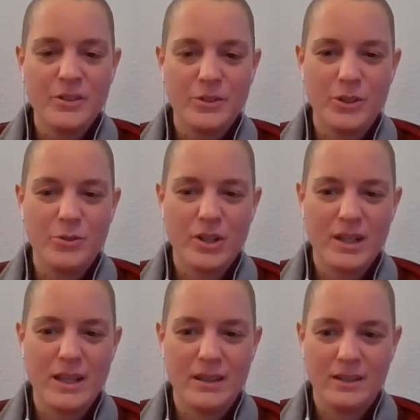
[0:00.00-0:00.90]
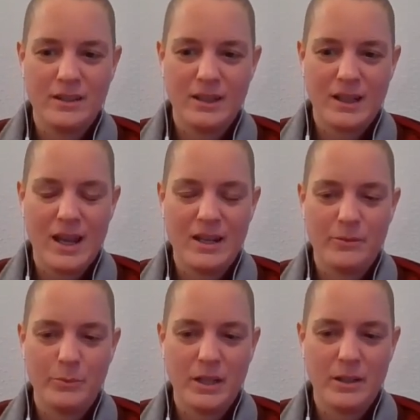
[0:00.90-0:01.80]
So usually in the
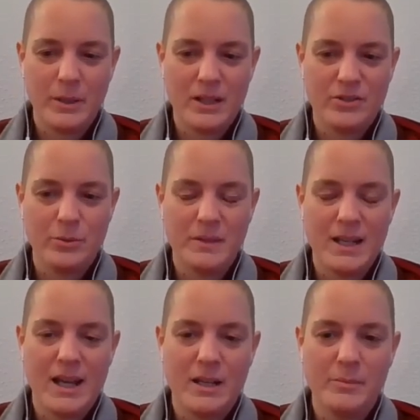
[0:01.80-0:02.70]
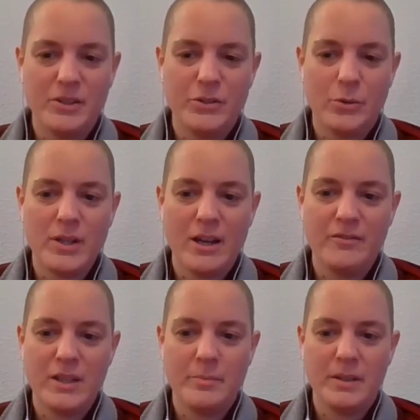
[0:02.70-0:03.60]
canon, we assume that animals don't have
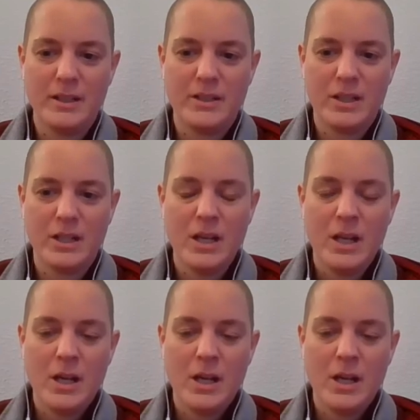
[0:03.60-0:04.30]
the ability